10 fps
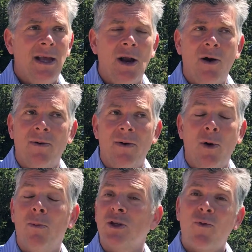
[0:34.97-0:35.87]
you know,
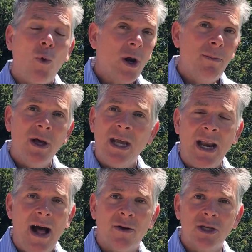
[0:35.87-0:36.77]
almost $40
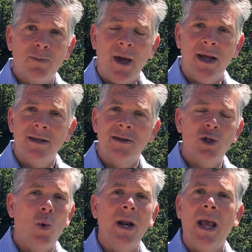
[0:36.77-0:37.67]
million spent,
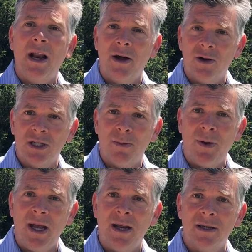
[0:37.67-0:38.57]
2,800
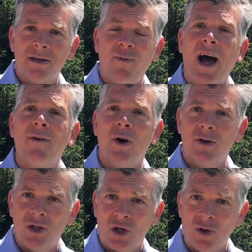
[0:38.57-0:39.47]
subpoenas,
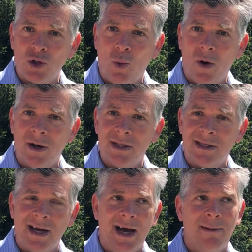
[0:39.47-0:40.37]
500 search
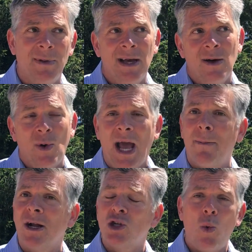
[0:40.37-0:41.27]
warrants. Um, we
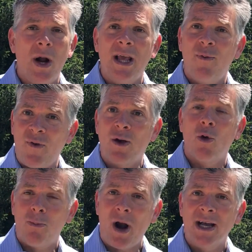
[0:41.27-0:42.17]
had about 20
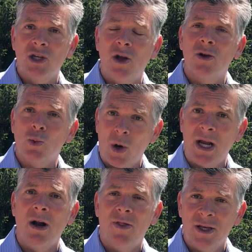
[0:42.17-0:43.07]
federal prosecutors
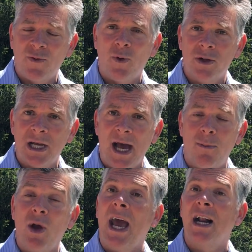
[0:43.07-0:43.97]
working on this full
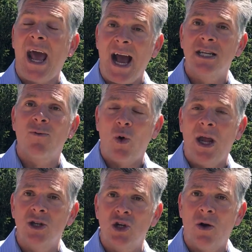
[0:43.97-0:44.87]
time. We had an active
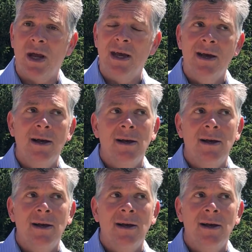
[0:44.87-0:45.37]
grand jury.